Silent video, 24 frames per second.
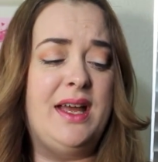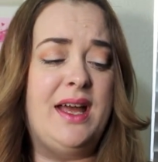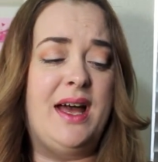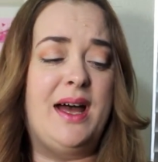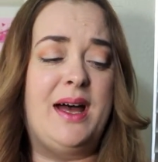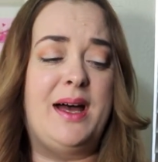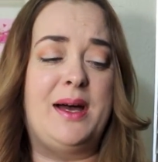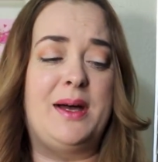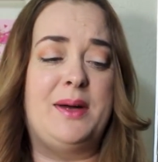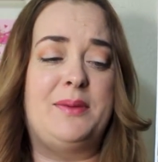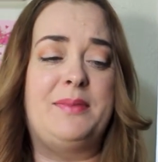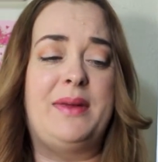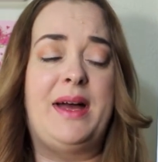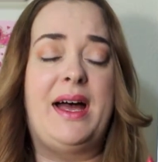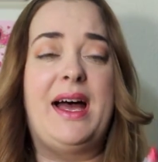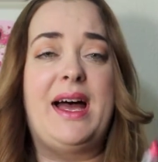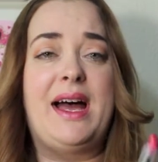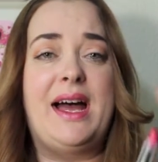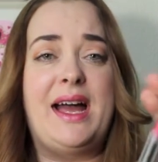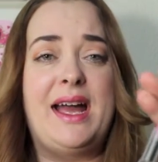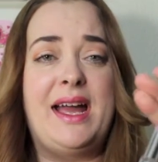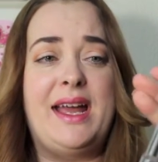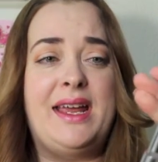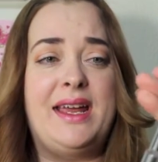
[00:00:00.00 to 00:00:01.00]

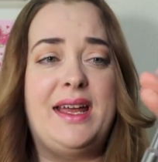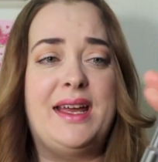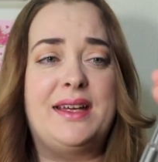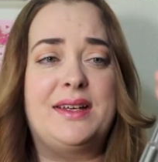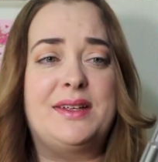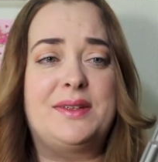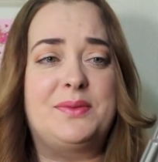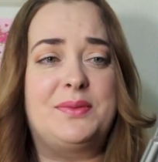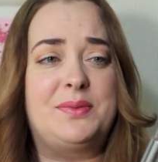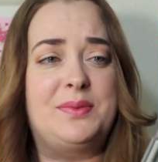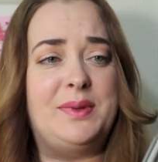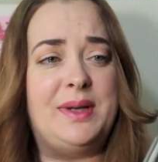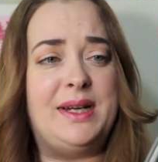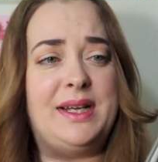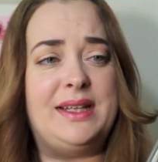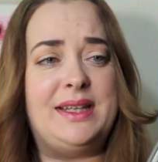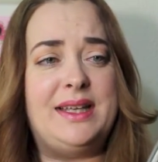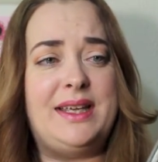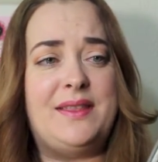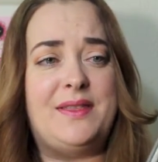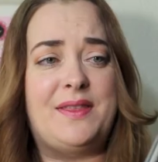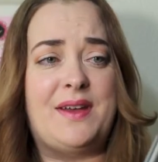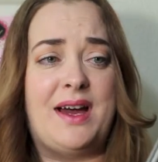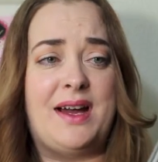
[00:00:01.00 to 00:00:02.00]
I
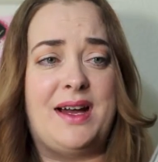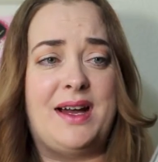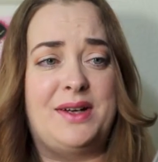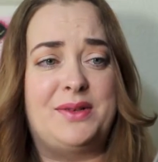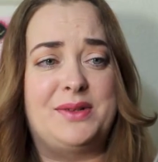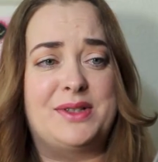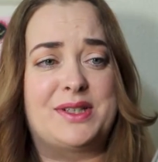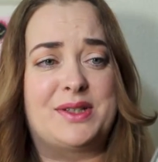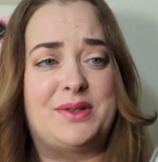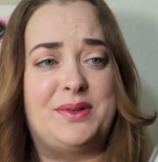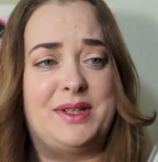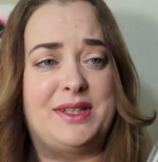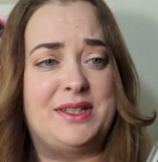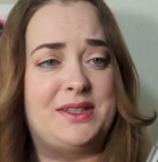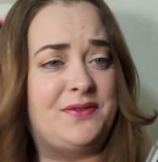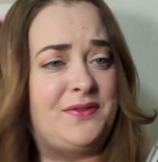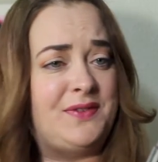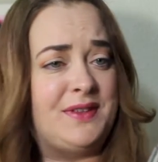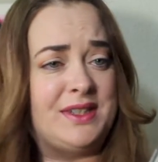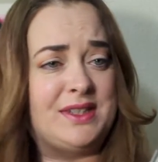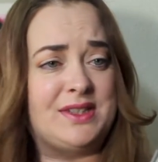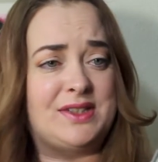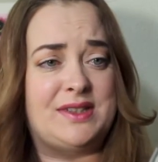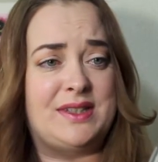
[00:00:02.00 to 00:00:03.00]
really thought I was going to
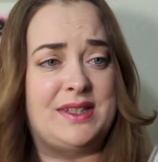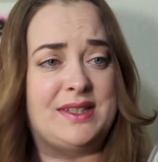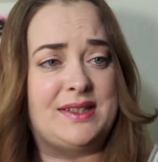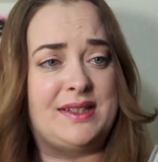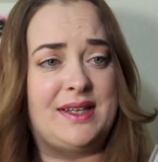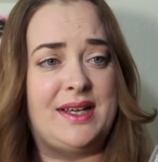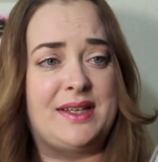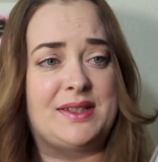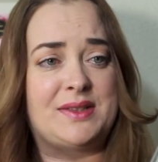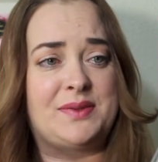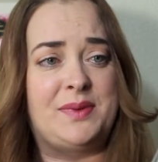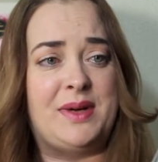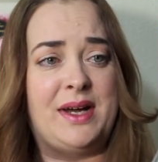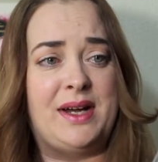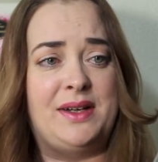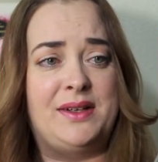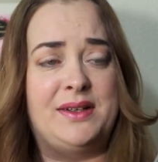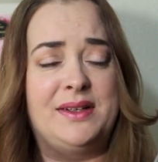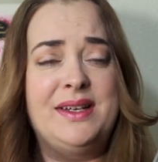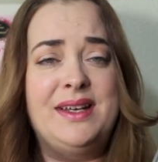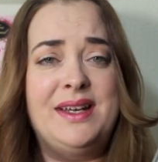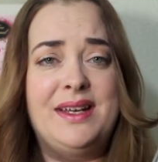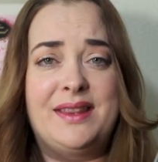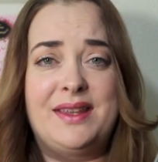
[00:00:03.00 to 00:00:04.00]
finish this as
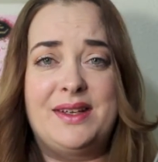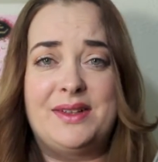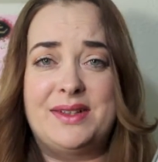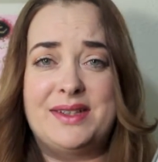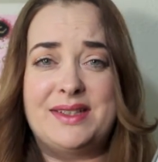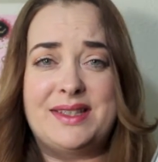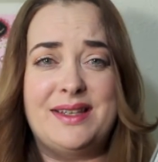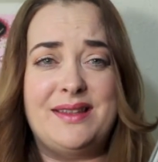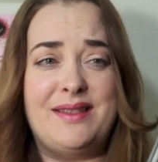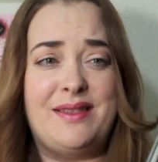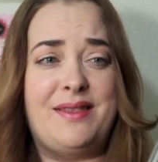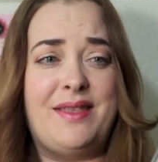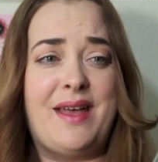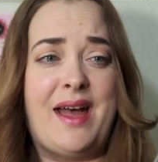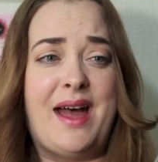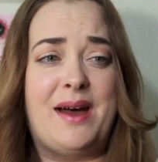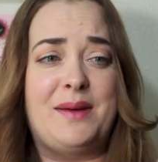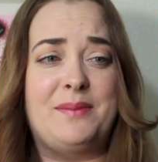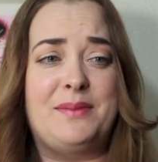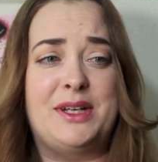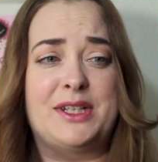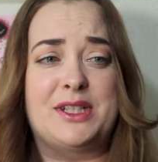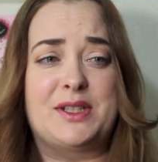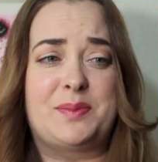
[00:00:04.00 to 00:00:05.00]
well. There isn't
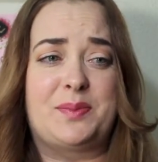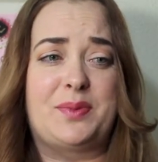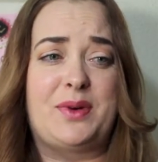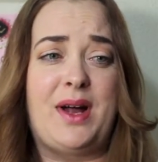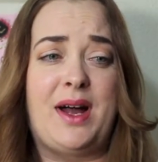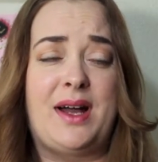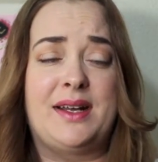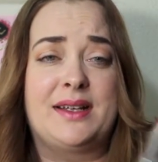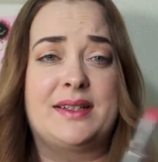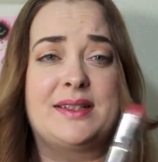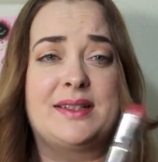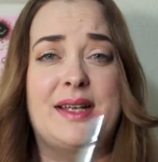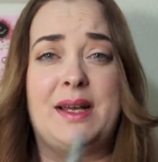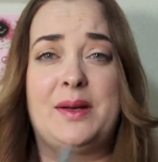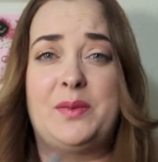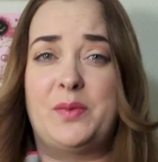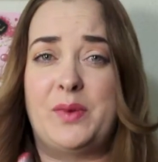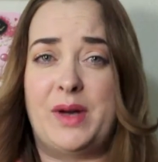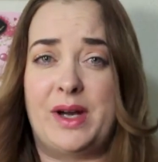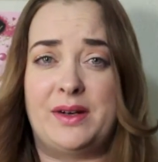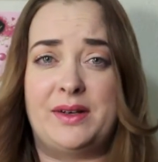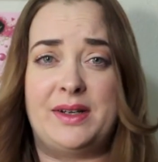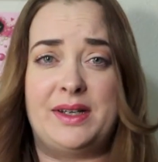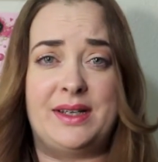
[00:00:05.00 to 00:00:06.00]
that much product. I'm
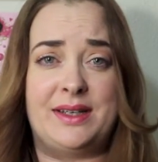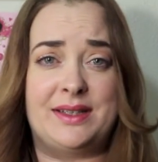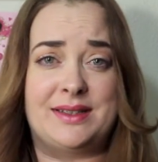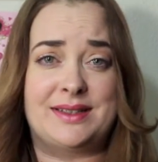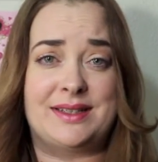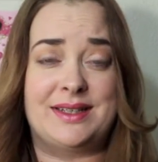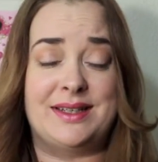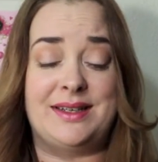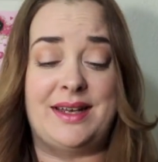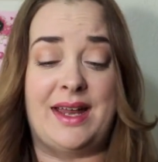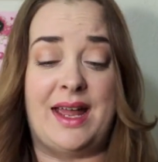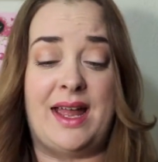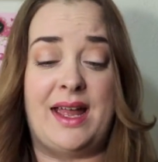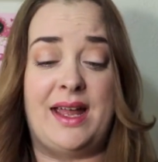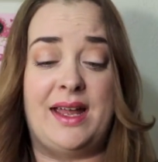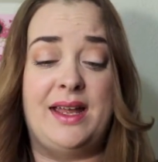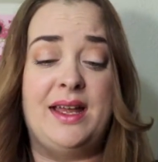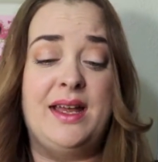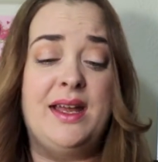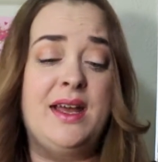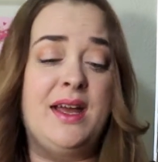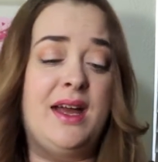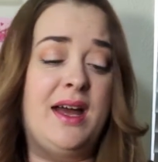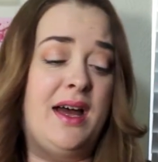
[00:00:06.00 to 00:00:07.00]
wearing it
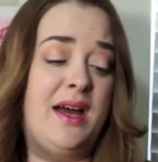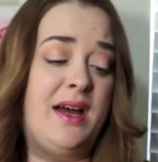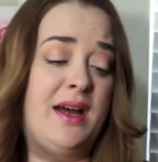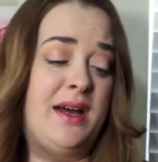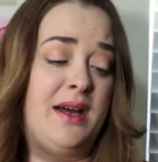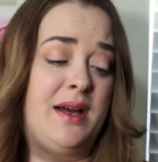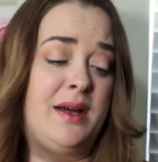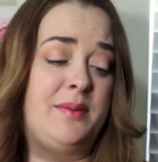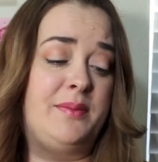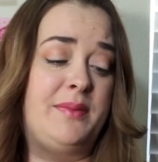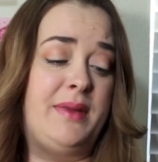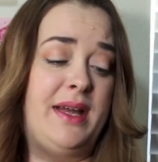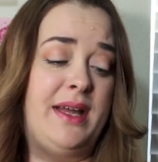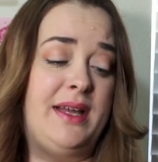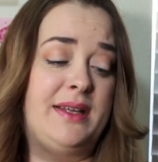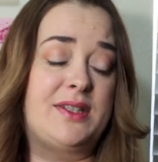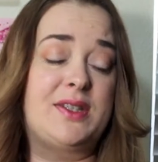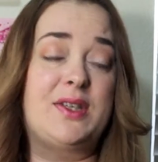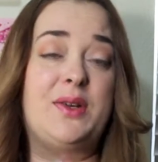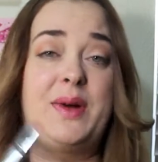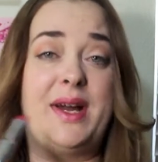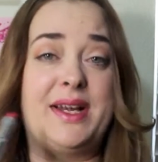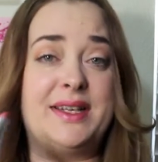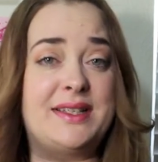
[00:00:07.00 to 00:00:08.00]
today,
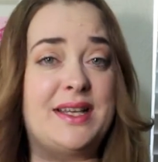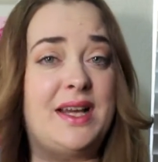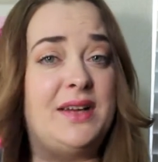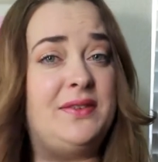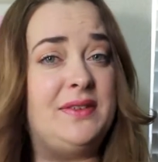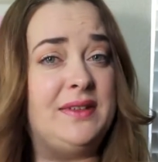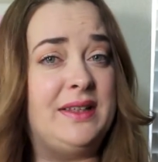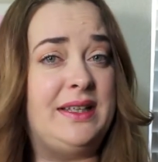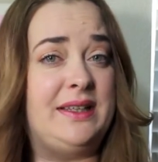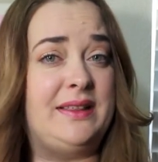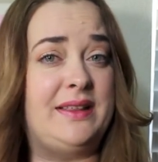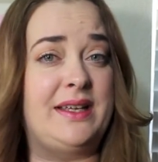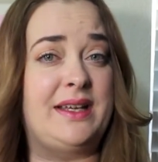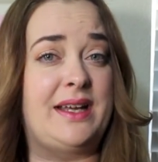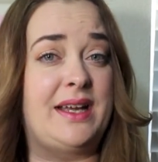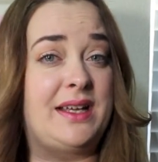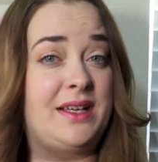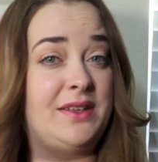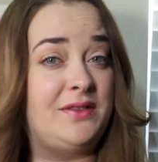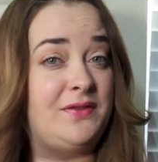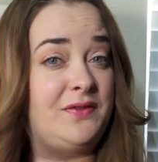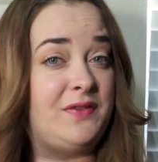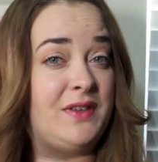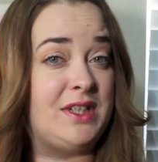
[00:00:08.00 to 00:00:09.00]
so I definitely think I
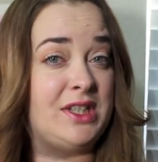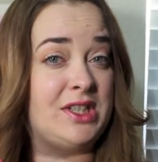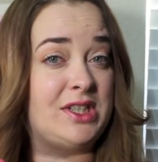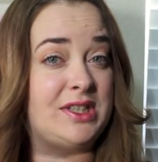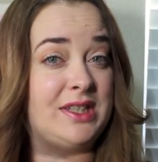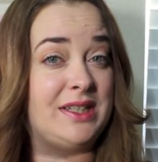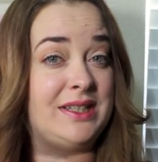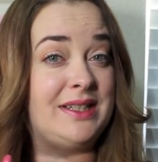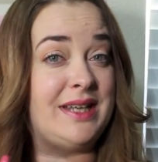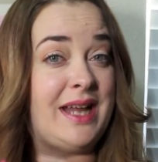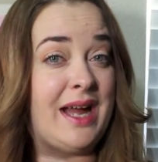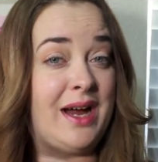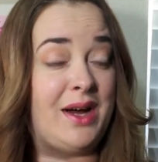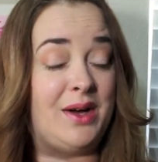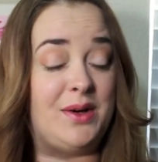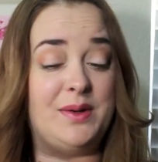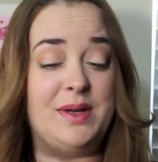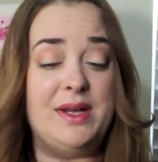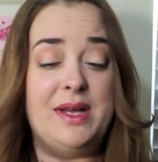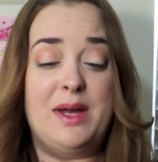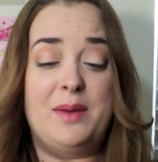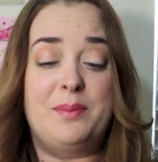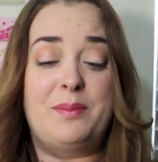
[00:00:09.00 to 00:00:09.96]
can finish it now.